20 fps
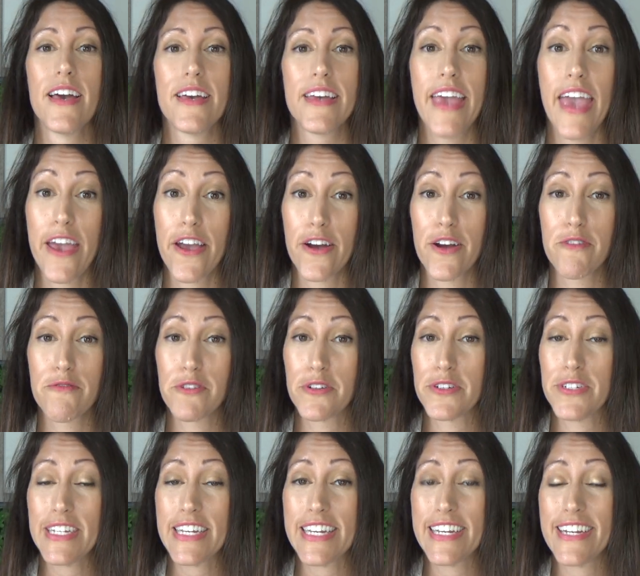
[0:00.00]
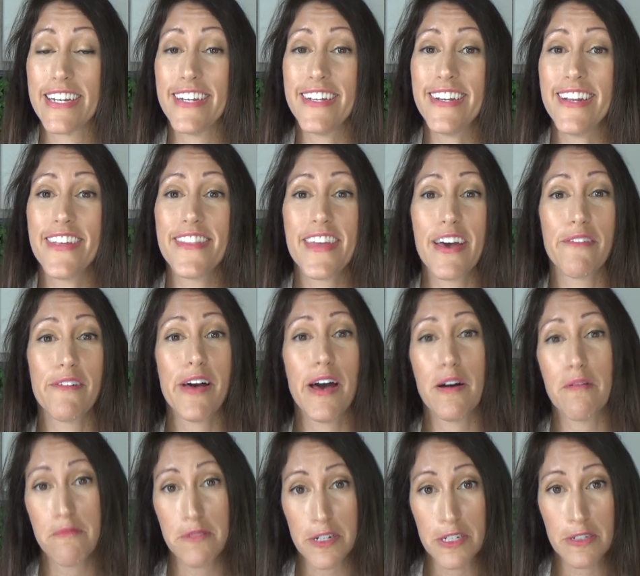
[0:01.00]
care routine that will
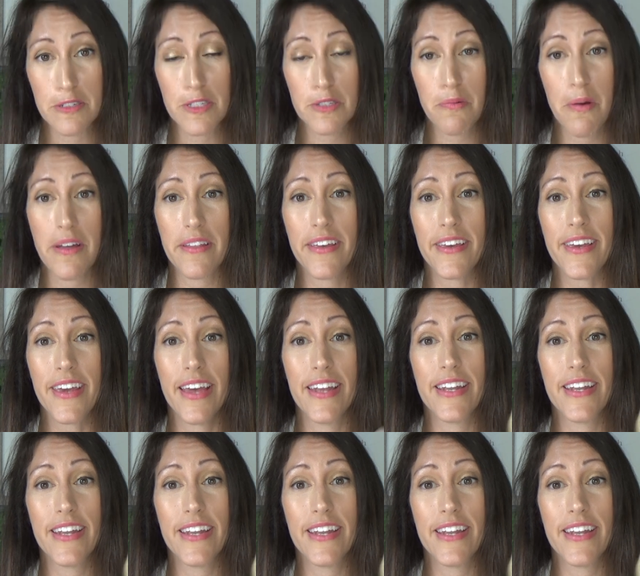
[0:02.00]
help reduce swelling,